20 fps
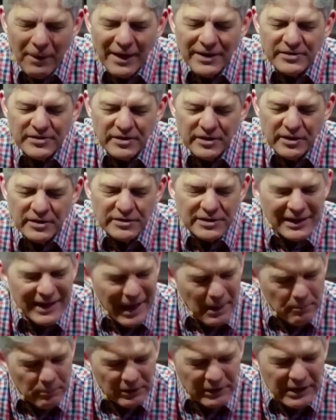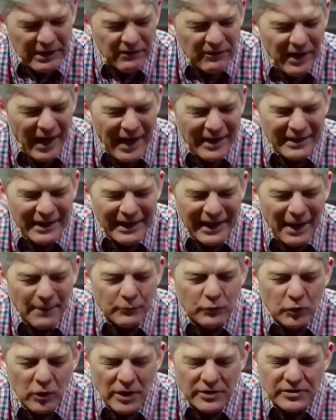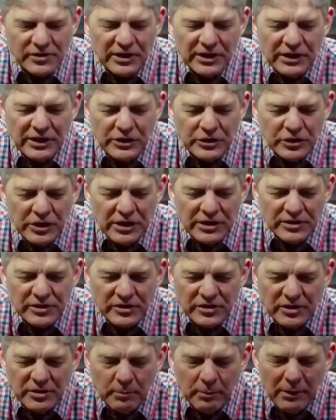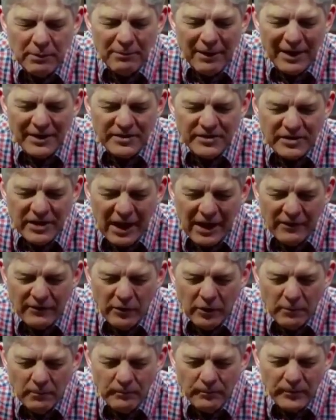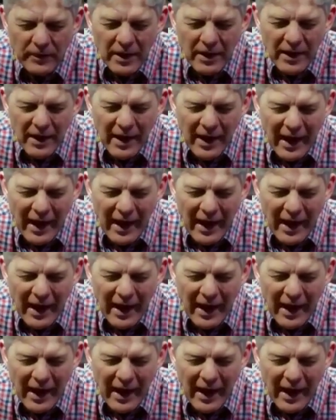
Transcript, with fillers: for my sins, and I believe that, and I'm trusting in Jesus to be my Savior.